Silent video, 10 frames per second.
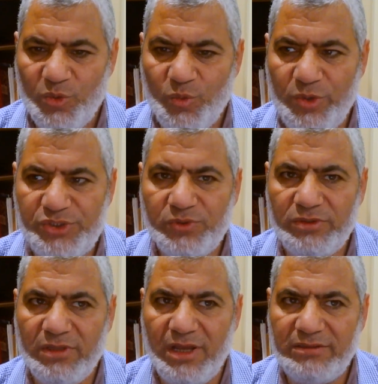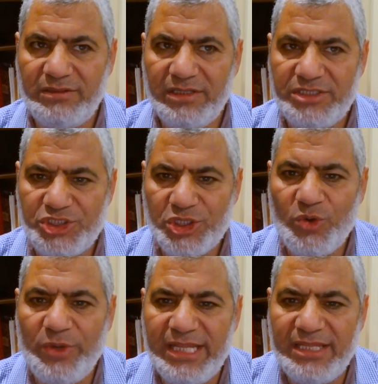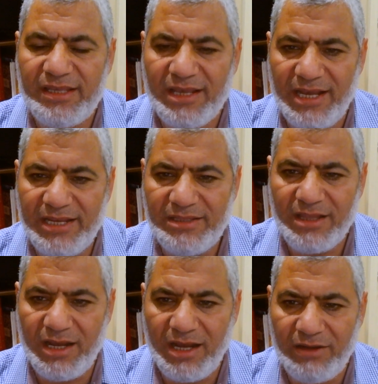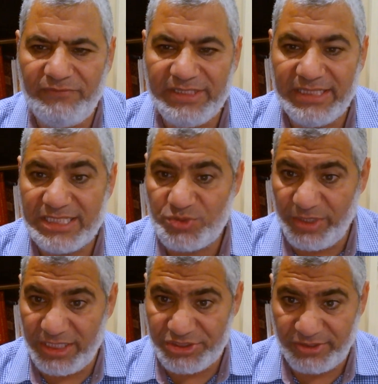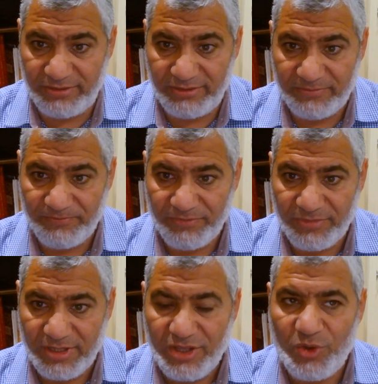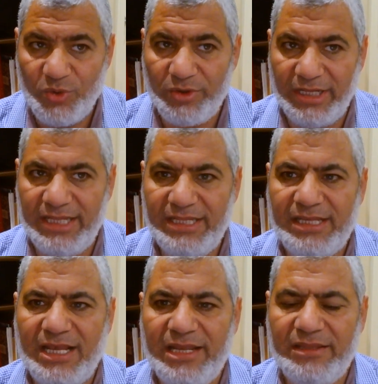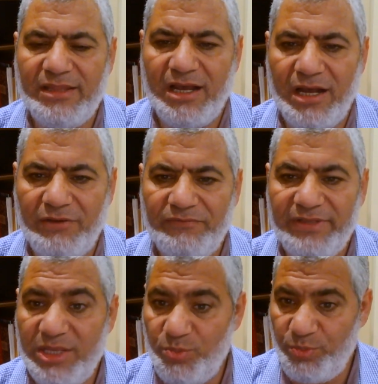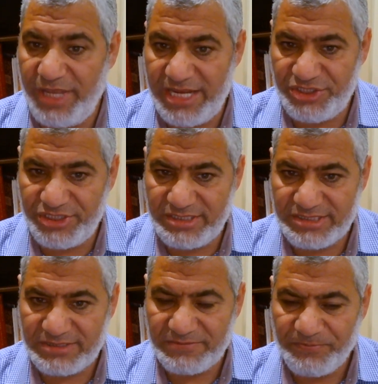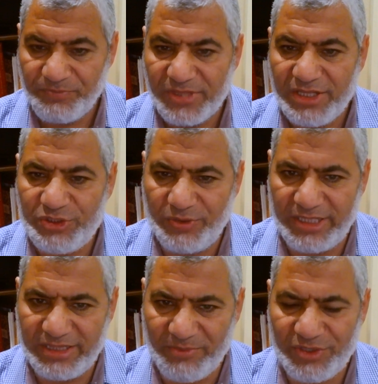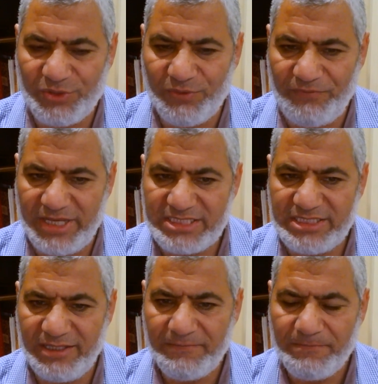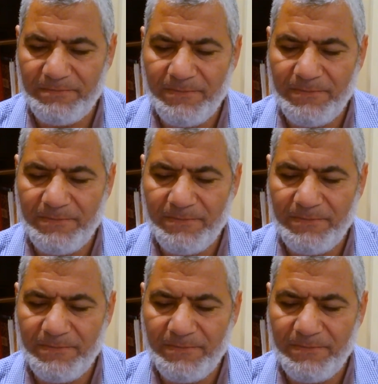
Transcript: We should not show any kind of displeasure or any kind of impatience during the month of fasting